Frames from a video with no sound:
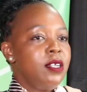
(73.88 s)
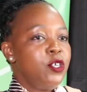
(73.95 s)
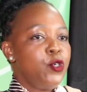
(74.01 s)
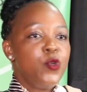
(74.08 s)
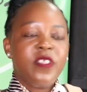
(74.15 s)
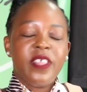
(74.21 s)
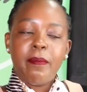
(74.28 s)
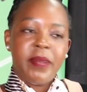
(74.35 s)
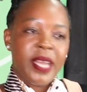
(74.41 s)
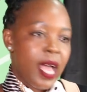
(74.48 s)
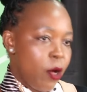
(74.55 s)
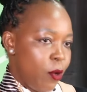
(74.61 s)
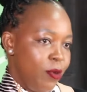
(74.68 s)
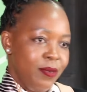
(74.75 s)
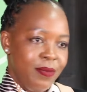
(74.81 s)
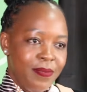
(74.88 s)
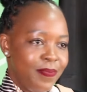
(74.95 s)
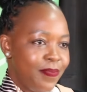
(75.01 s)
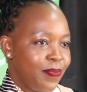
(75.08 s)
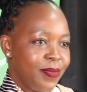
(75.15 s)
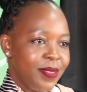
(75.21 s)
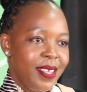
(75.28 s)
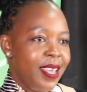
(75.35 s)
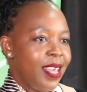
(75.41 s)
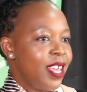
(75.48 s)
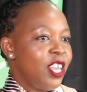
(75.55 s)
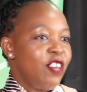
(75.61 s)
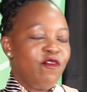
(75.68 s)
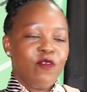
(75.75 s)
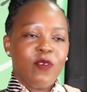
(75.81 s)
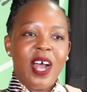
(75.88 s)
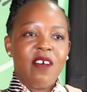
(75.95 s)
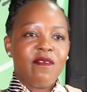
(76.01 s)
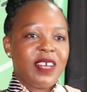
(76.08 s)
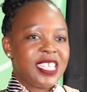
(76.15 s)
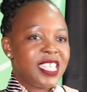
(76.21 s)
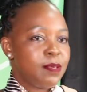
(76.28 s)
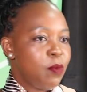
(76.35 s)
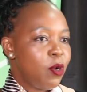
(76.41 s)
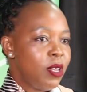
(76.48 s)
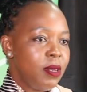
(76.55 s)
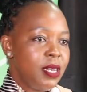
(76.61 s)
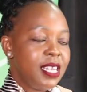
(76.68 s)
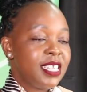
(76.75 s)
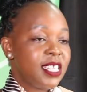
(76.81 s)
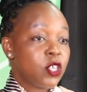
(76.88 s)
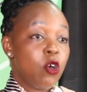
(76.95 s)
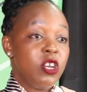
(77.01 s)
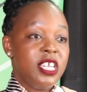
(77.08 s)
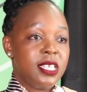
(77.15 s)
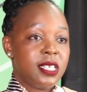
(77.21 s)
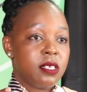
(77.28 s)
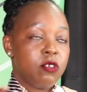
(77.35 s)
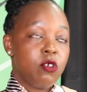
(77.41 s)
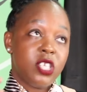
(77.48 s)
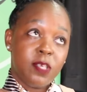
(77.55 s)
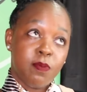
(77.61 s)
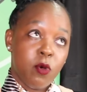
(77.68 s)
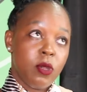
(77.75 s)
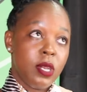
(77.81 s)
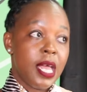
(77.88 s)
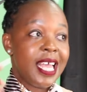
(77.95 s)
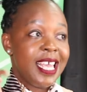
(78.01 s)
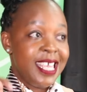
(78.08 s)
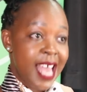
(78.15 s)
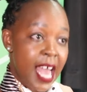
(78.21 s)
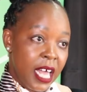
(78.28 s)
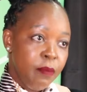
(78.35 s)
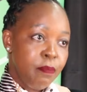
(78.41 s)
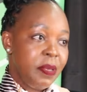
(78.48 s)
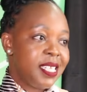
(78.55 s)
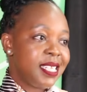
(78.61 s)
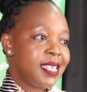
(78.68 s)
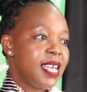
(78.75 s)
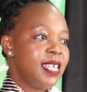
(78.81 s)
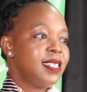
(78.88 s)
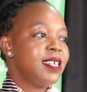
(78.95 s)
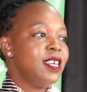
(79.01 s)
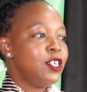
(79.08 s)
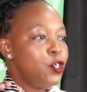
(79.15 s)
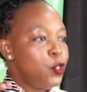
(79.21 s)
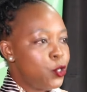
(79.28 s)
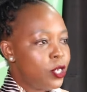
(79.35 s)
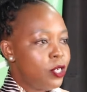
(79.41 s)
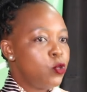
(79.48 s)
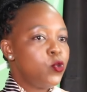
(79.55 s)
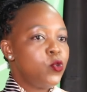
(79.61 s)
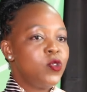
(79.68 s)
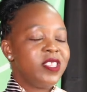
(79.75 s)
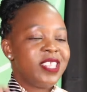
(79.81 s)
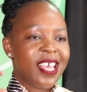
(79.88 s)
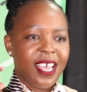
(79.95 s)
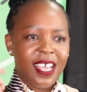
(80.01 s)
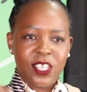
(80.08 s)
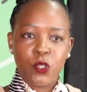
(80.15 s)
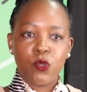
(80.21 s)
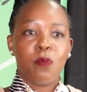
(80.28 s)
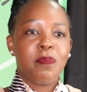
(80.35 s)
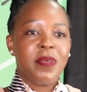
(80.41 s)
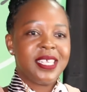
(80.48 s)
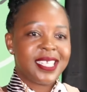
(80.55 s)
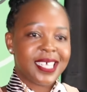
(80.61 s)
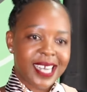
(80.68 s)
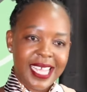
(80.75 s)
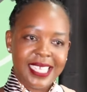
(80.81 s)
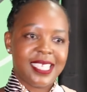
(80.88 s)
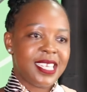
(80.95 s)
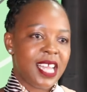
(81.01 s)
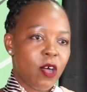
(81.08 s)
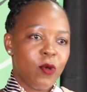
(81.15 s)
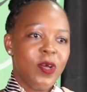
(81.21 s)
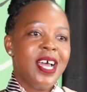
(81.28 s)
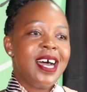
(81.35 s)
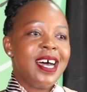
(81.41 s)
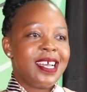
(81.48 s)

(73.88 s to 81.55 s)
Do them now. If you have a small, let's call it not small, young business, do the SOPs right now.